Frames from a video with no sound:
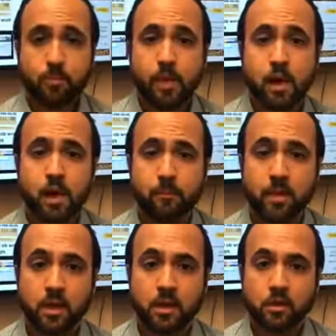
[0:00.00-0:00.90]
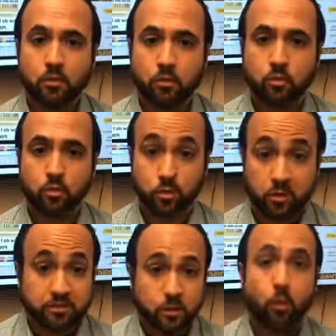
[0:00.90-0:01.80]
um, you you
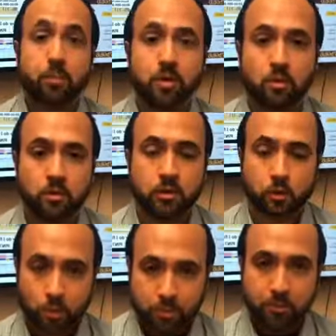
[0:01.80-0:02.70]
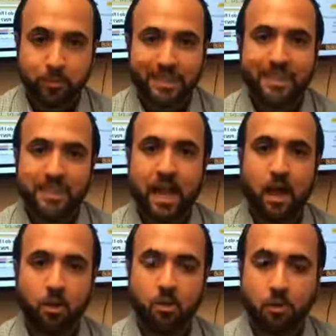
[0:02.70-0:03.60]
can still appeal. You would be appealing
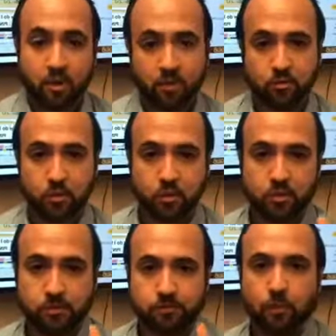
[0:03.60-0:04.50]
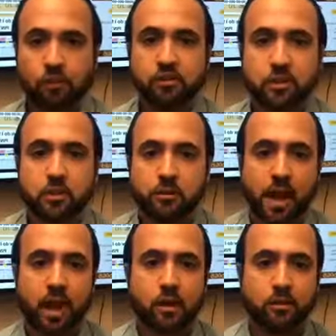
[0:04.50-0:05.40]
now because you're in the first year of a
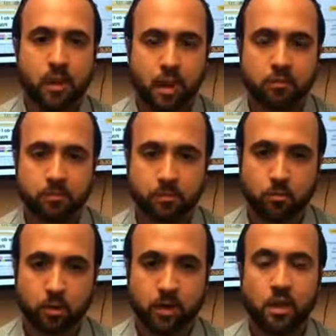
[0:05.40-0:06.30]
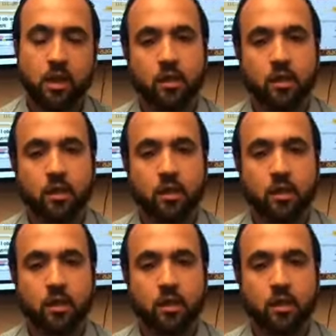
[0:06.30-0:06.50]
higher tax bill, right?